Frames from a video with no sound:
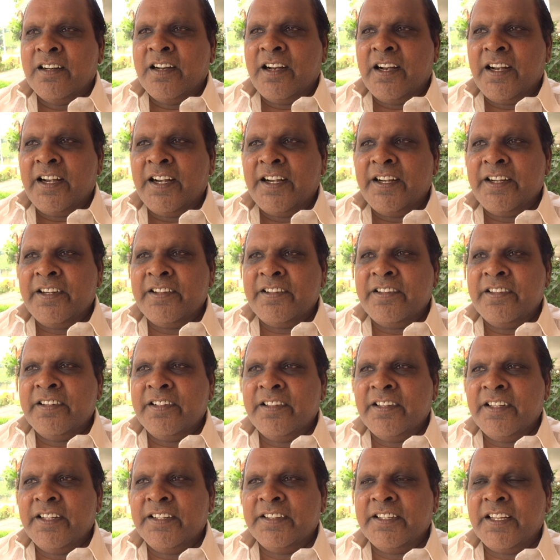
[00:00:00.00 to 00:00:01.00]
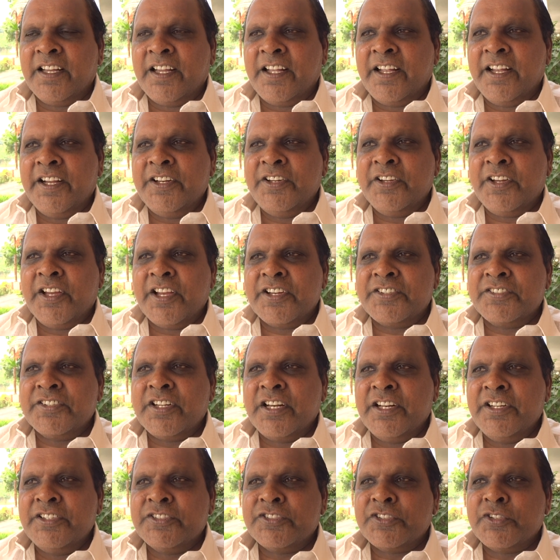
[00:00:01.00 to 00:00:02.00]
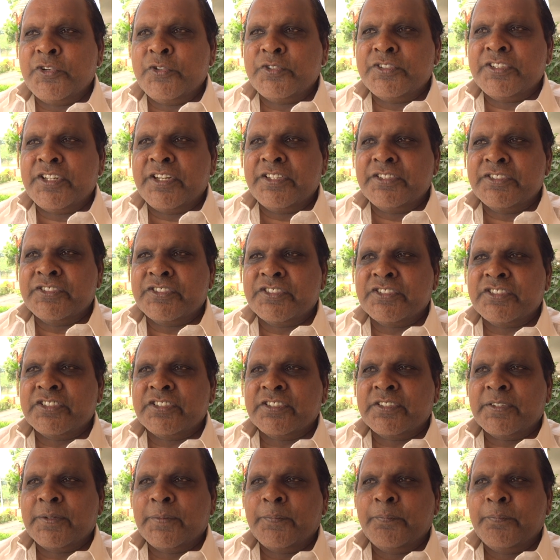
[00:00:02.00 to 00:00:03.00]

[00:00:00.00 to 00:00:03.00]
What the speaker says: and in the educational institutions.